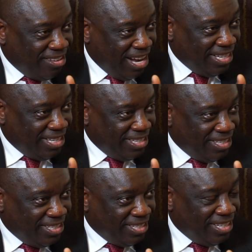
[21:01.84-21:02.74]
Right?
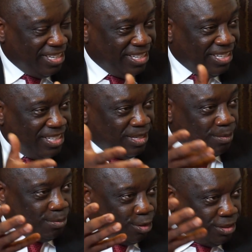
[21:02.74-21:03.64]

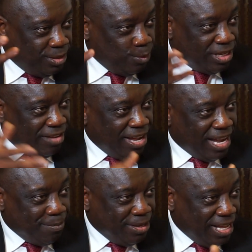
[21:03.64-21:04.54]
Plus whatever
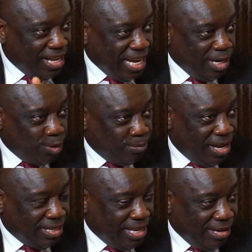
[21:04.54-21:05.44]
capital that those
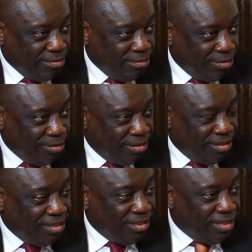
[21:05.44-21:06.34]
banks have,
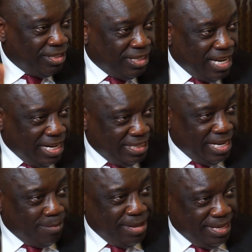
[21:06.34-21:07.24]
that is
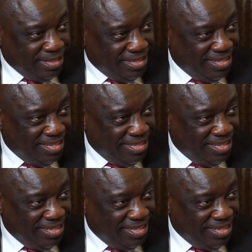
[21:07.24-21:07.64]
their base.